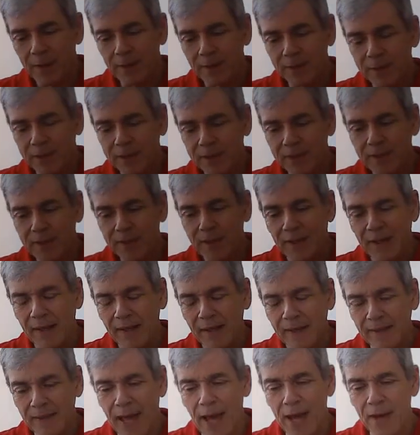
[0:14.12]
And I was just
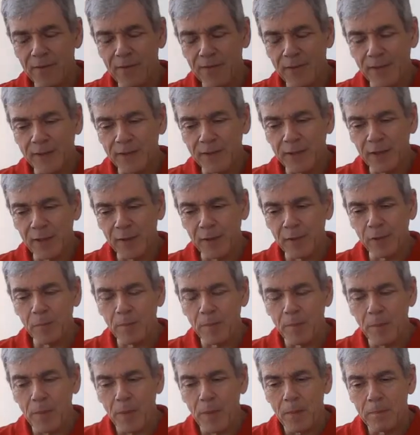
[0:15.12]
laughing a
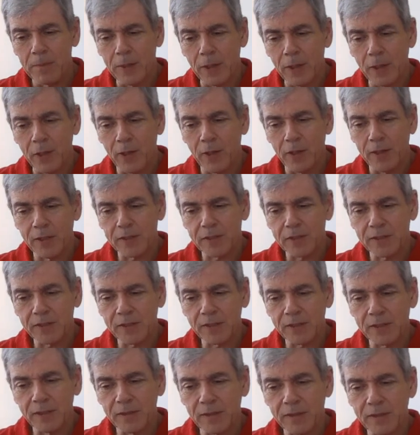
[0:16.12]
little
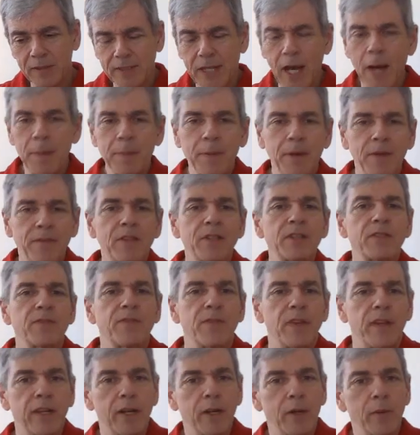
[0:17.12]
because the topic of
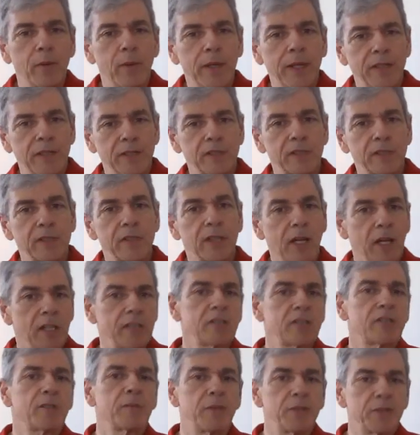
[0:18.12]
this video is
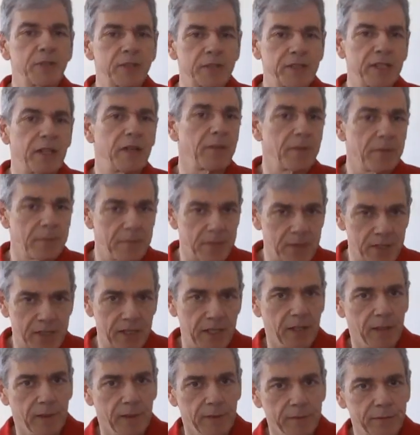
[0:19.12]
customers sell
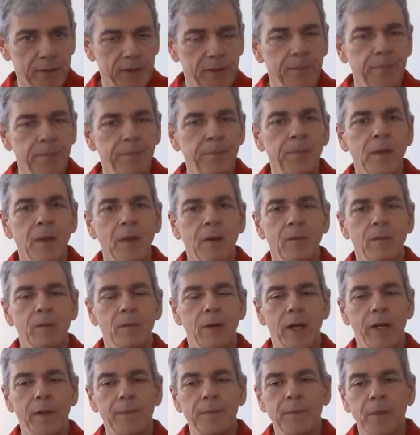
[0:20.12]
themselves,
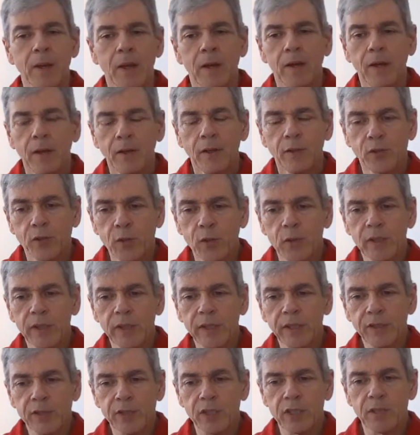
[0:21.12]
right?
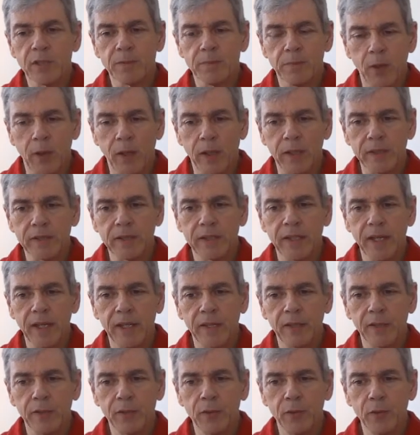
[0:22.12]
Julie just bought
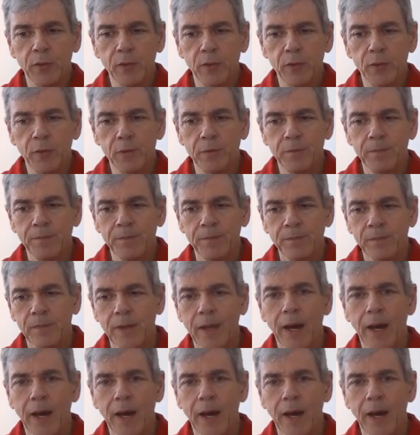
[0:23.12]
a new